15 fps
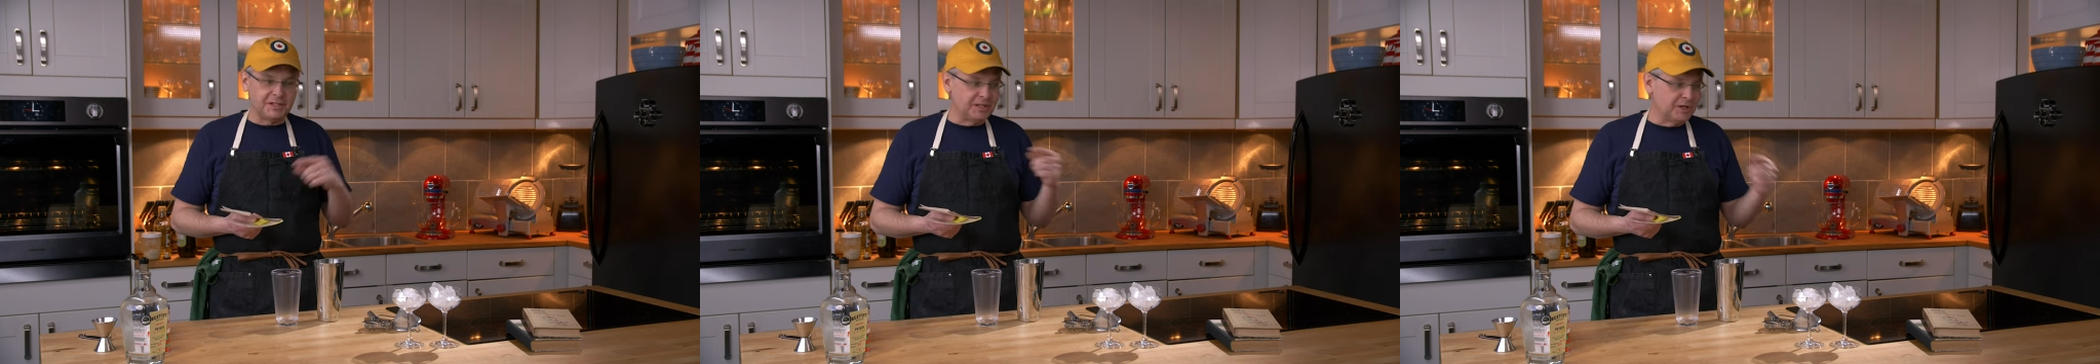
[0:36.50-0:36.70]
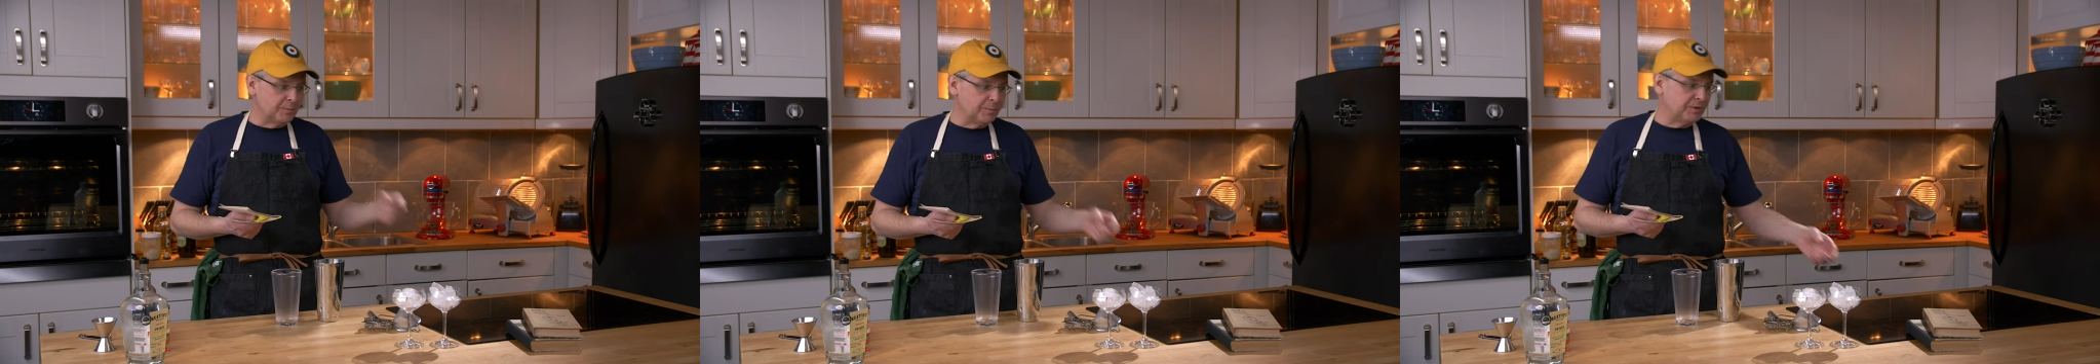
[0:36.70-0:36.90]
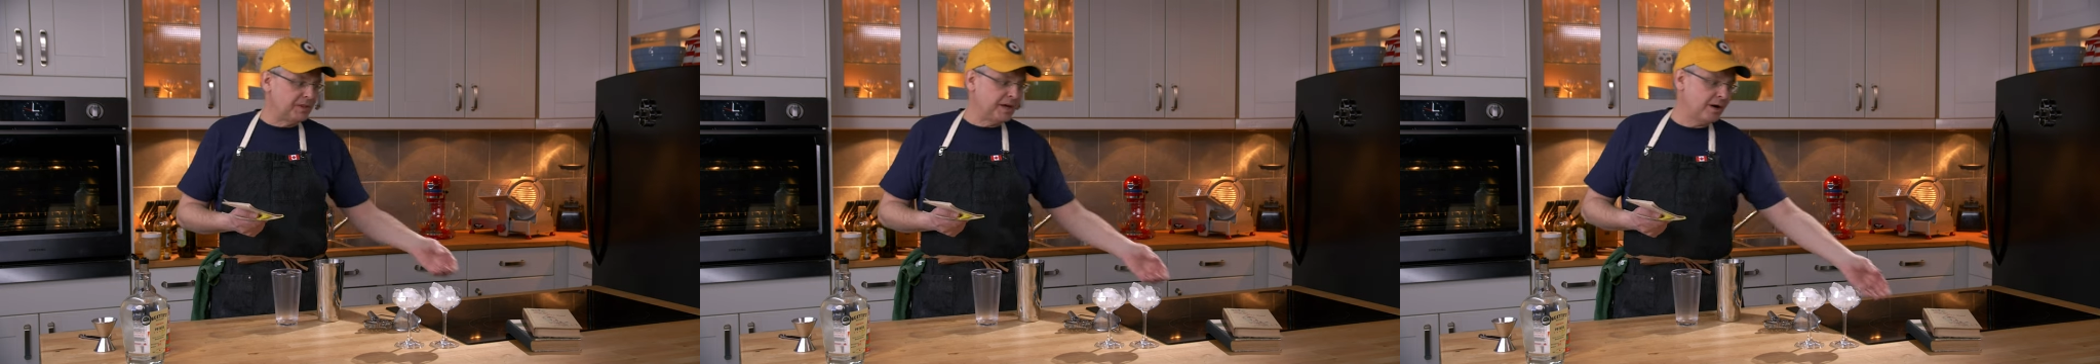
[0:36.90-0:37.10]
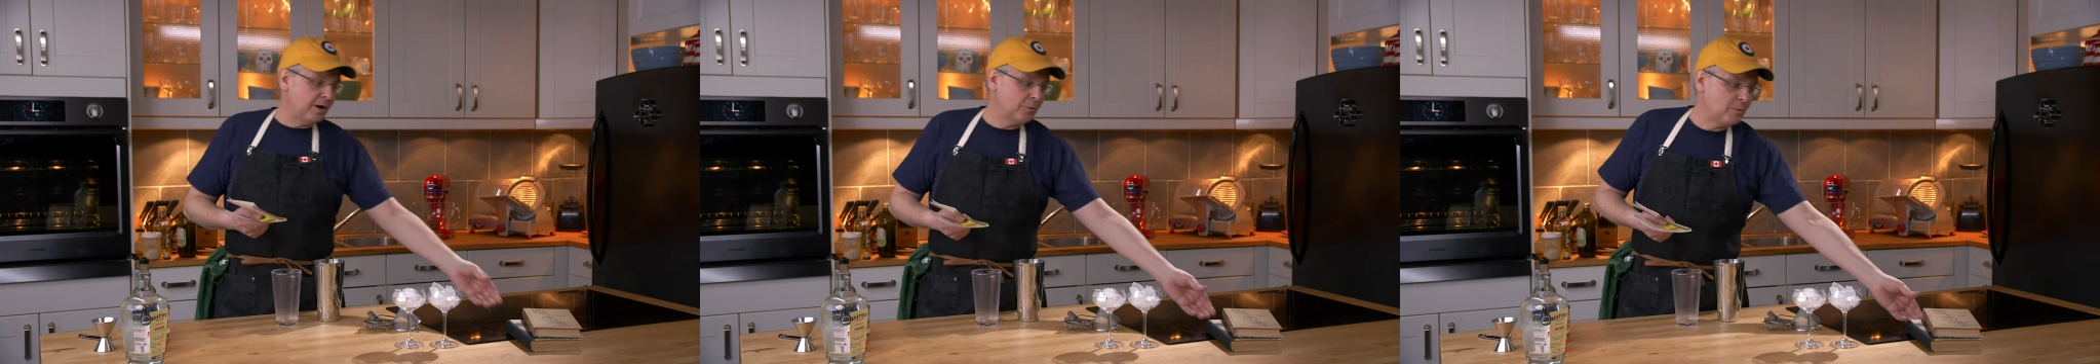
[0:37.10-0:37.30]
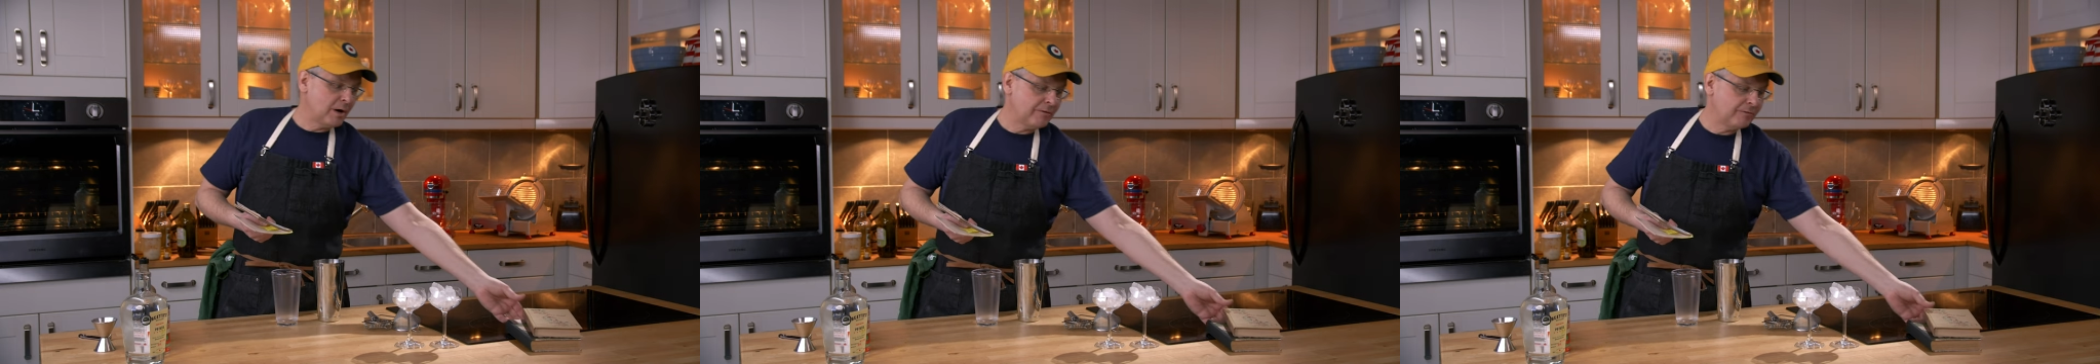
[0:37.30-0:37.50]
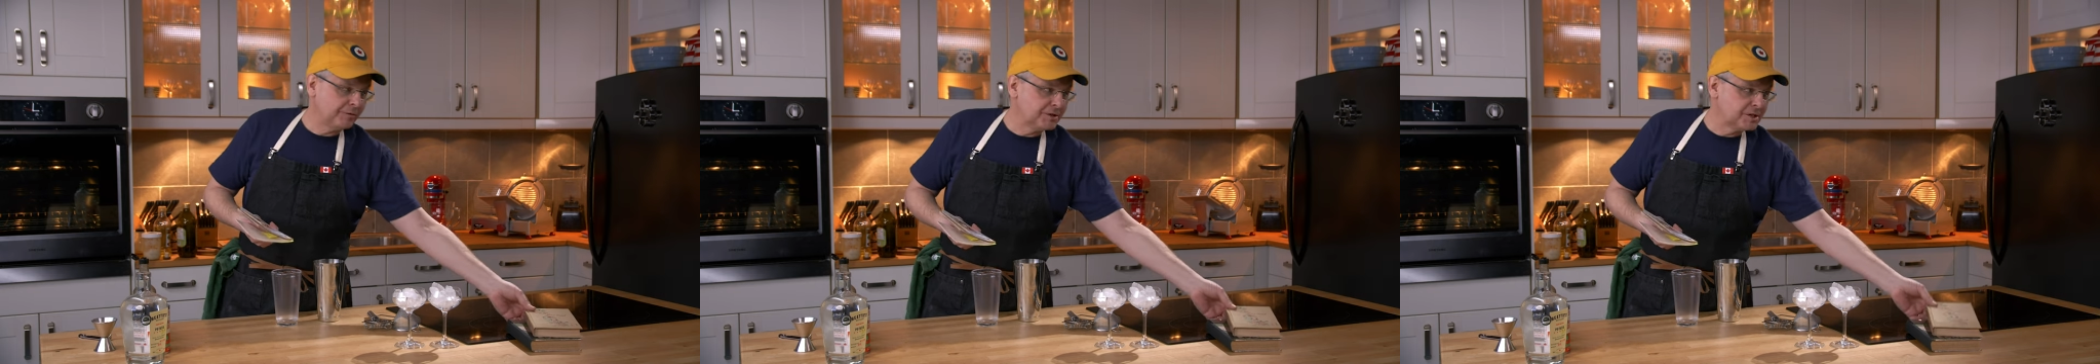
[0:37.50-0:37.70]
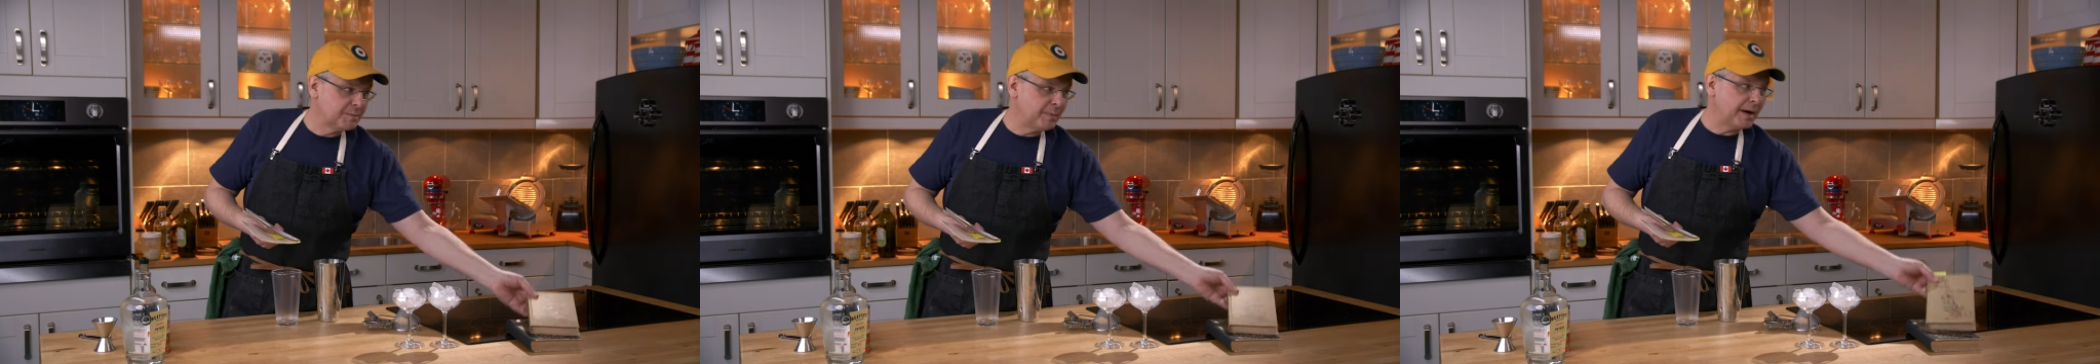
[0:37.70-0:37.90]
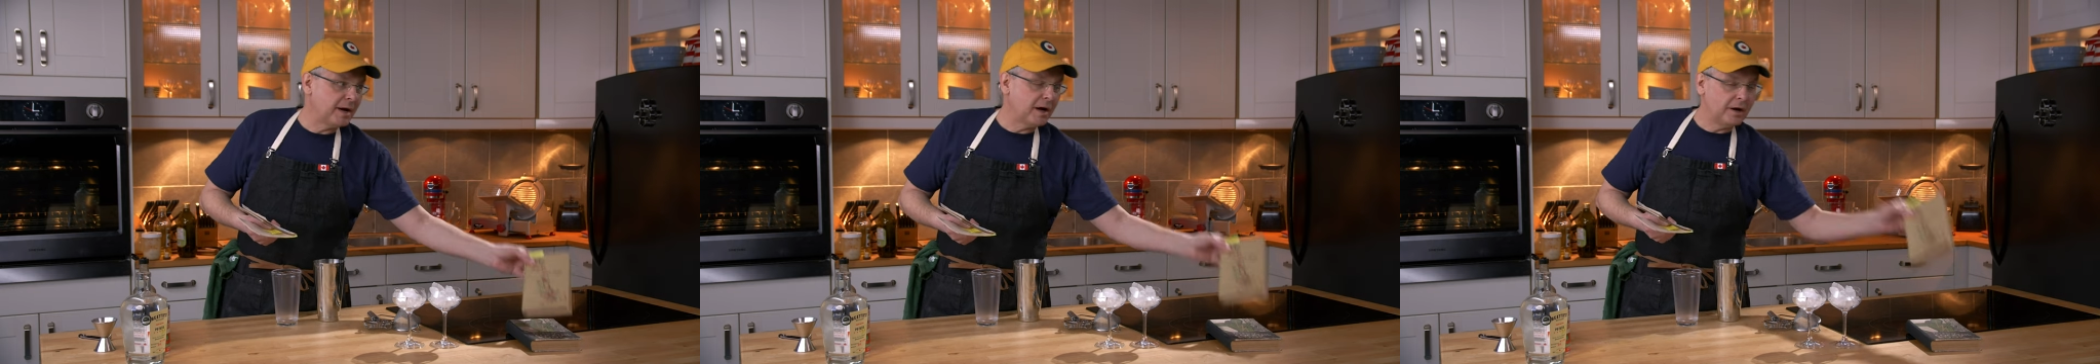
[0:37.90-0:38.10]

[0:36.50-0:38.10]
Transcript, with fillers: in here, but they are referenced by